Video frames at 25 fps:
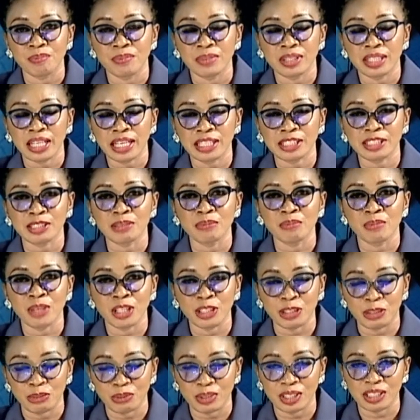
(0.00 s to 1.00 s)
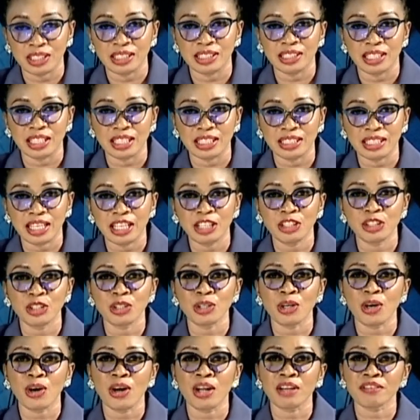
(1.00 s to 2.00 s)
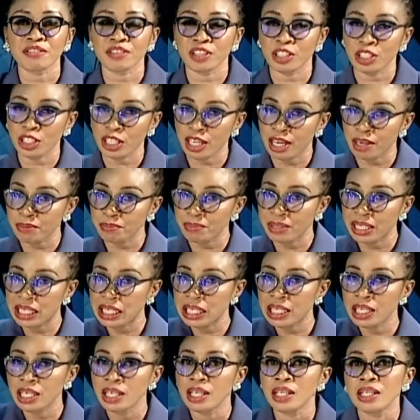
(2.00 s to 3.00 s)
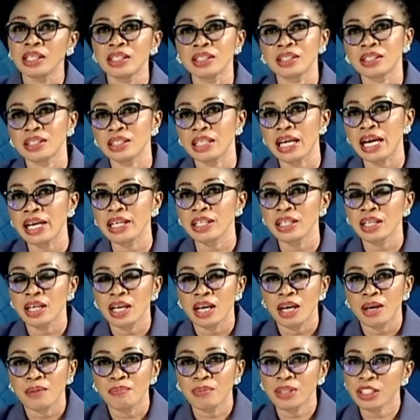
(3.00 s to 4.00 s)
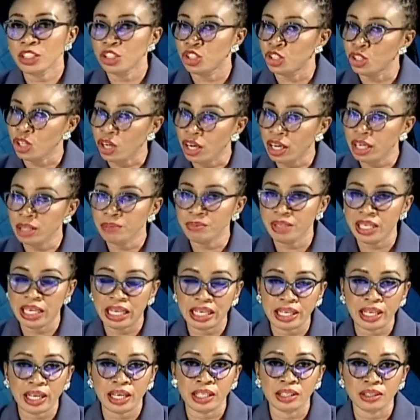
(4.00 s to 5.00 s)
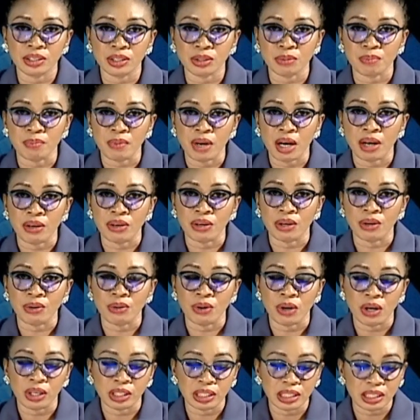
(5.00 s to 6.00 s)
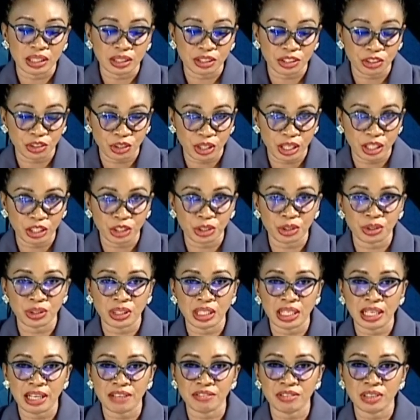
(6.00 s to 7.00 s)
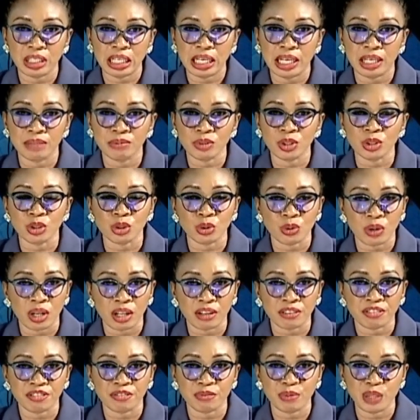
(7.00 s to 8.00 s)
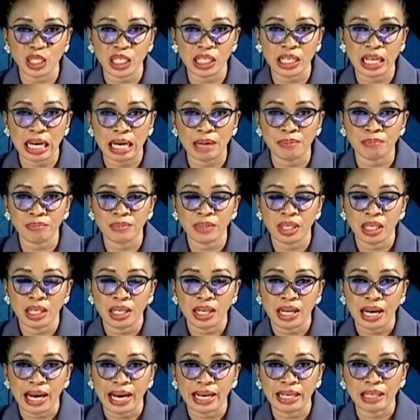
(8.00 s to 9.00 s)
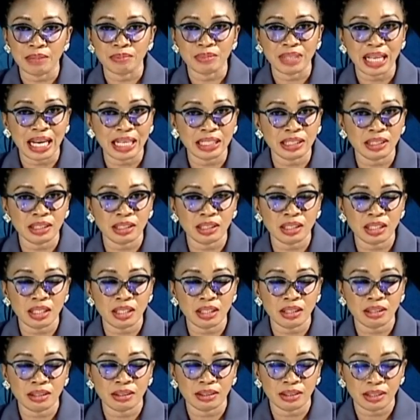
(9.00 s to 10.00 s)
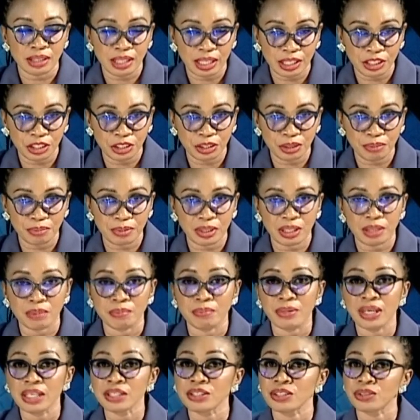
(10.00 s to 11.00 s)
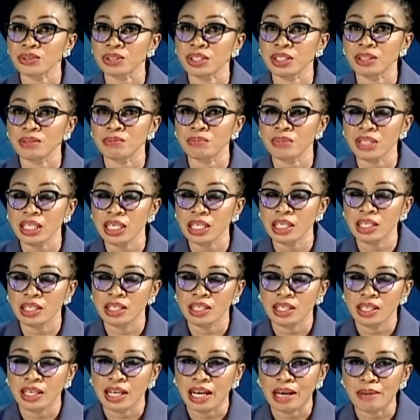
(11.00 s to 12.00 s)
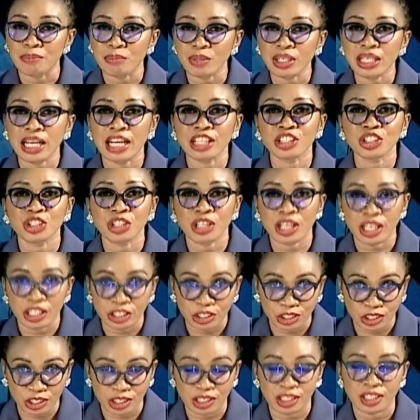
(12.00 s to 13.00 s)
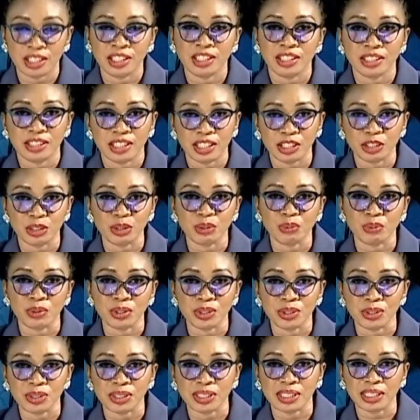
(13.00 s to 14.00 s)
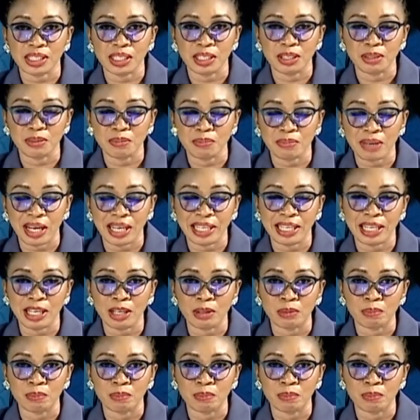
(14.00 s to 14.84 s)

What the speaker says: That's the much we can take. Thank you all for your company today. Please join me again tomorrow on this station, 11 a.m. to 12 p.m. I am Nancy. Nnaji, be the best you can be, and be that change that you want to see. Bye now.